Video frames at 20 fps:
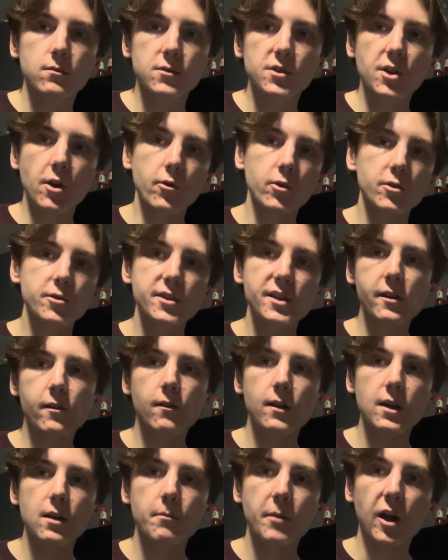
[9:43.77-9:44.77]
donors here
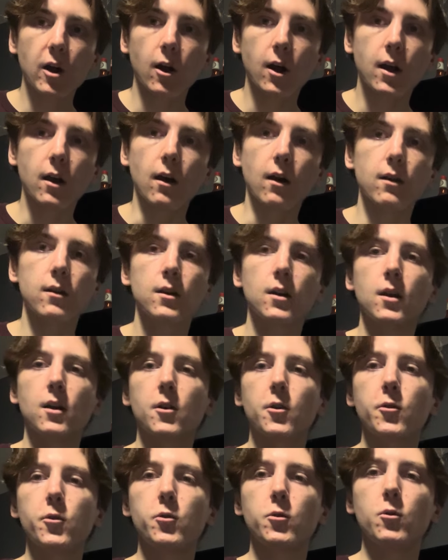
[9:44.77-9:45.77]
in America
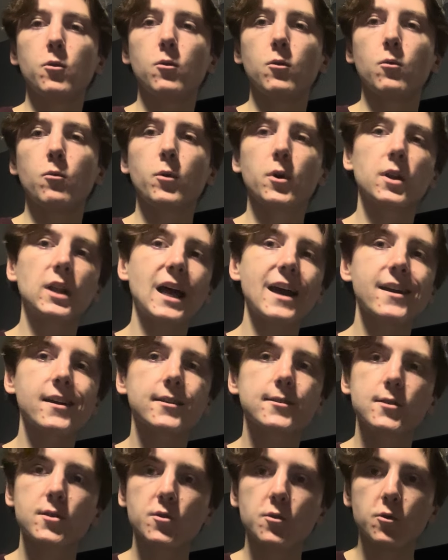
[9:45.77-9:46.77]
who would
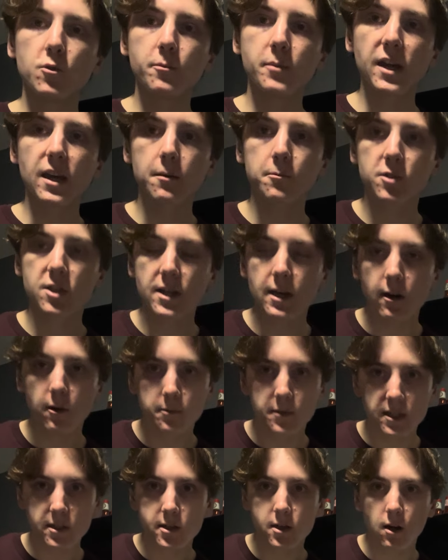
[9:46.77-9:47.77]
like to be able to help
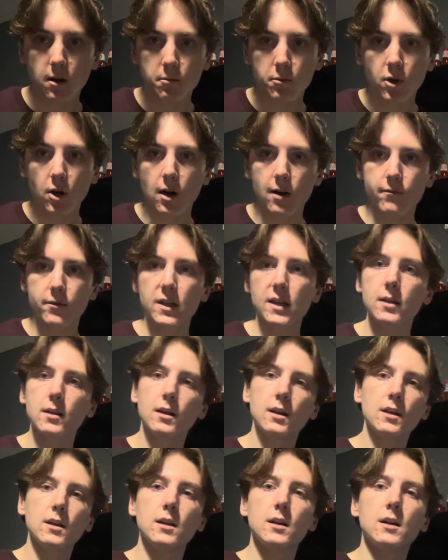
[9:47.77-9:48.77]
this nonprofit
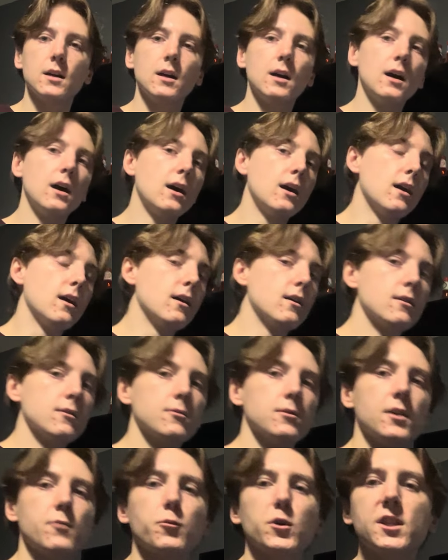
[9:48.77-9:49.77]

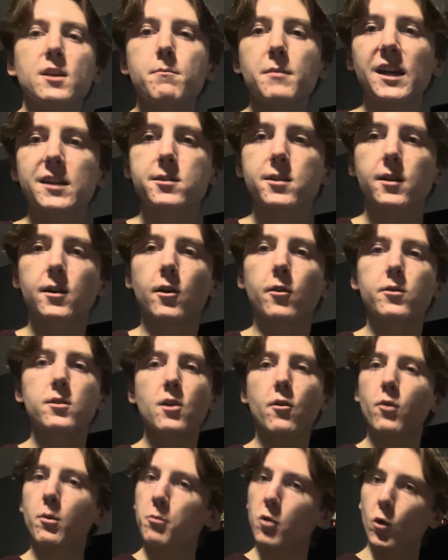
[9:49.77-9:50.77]
within Mexico,
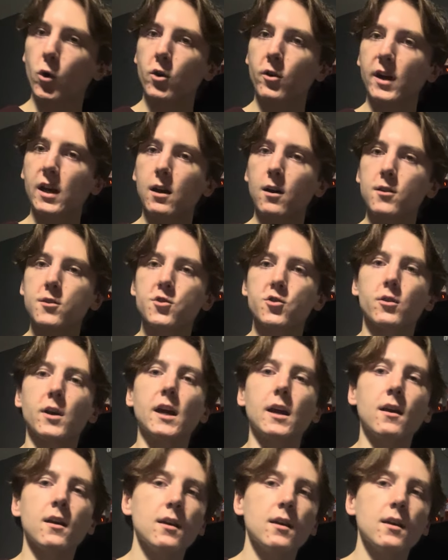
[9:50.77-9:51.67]
a bordering country.